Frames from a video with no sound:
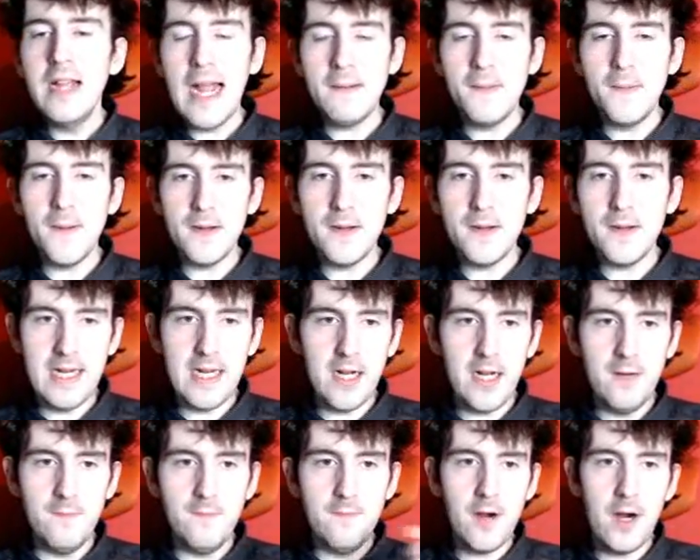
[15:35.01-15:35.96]
everybody
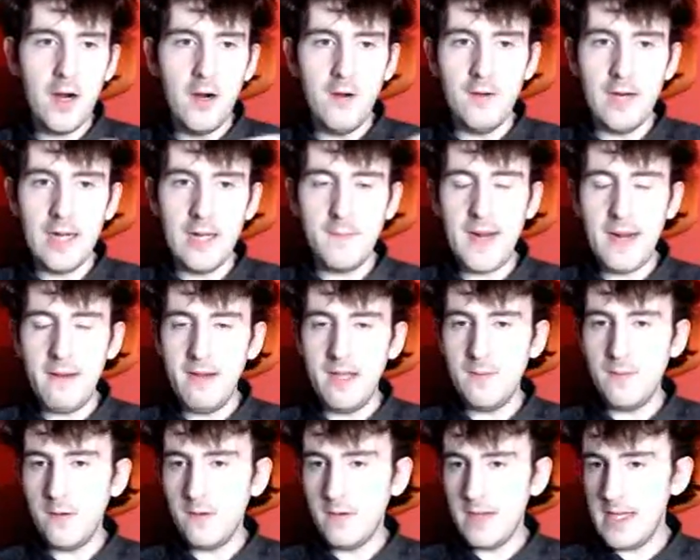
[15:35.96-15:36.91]
going rogue at
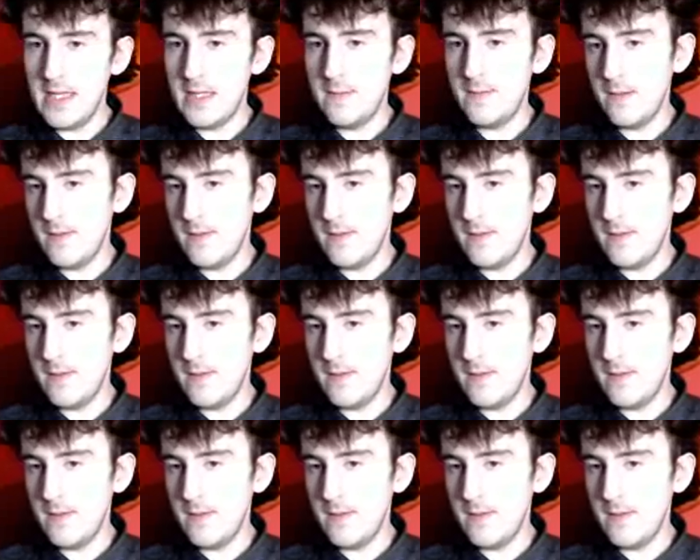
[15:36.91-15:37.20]
various points,